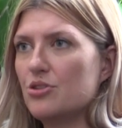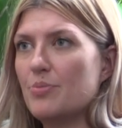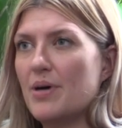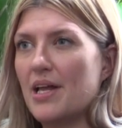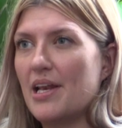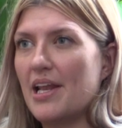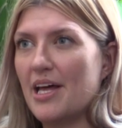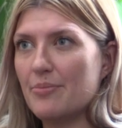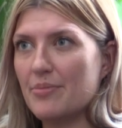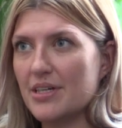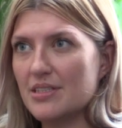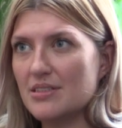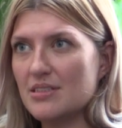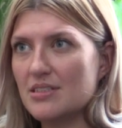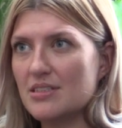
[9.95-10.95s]
to ban
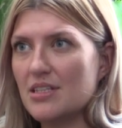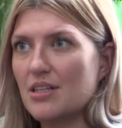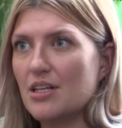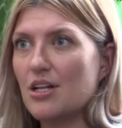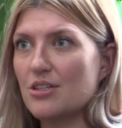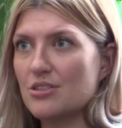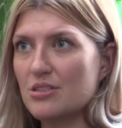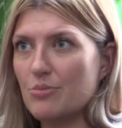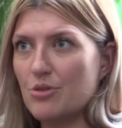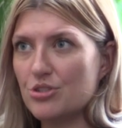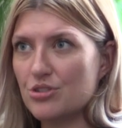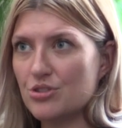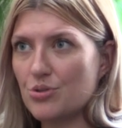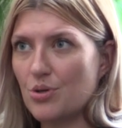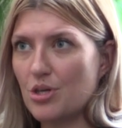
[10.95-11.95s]
landmines and the Cluster
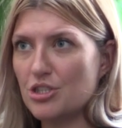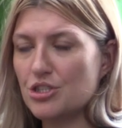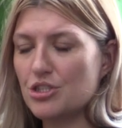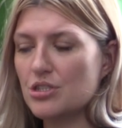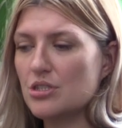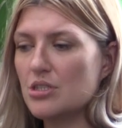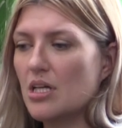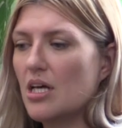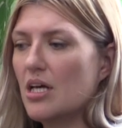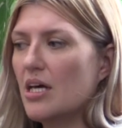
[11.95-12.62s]
Munitions Coalition.